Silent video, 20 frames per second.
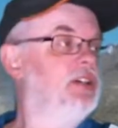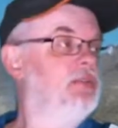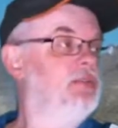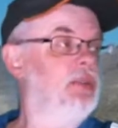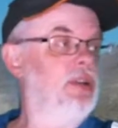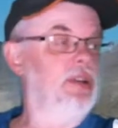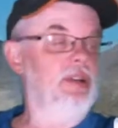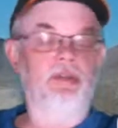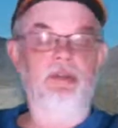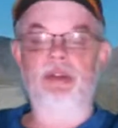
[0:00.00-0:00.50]

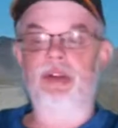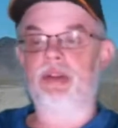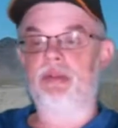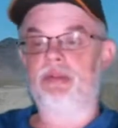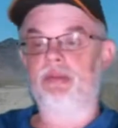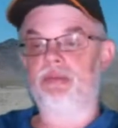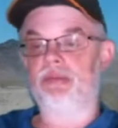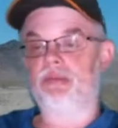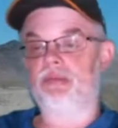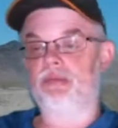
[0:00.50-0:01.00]
But
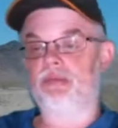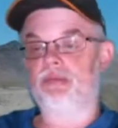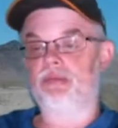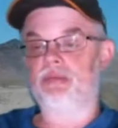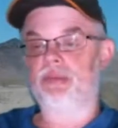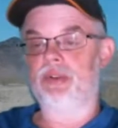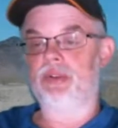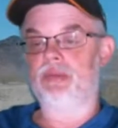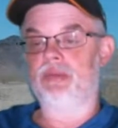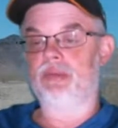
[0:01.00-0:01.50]

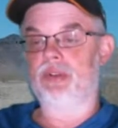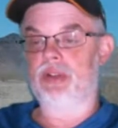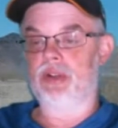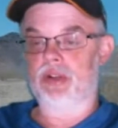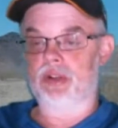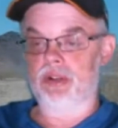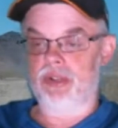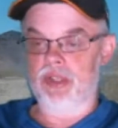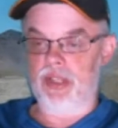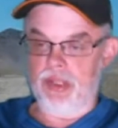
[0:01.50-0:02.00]
when we
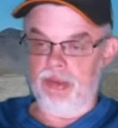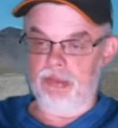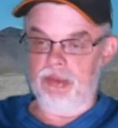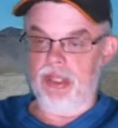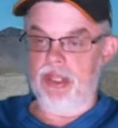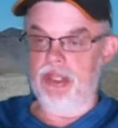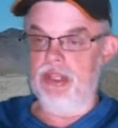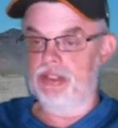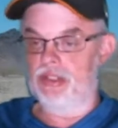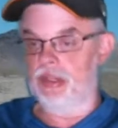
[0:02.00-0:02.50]
called
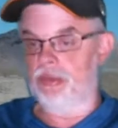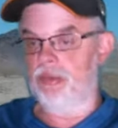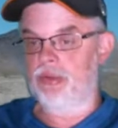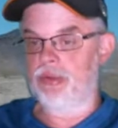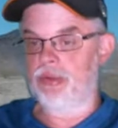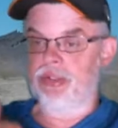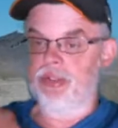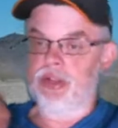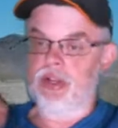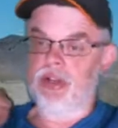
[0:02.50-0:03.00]
DMTs, I
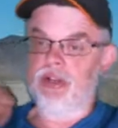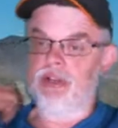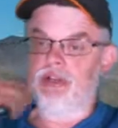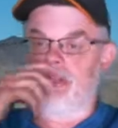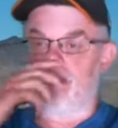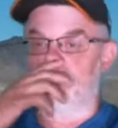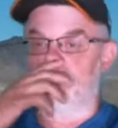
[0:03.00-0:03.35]
put the dogs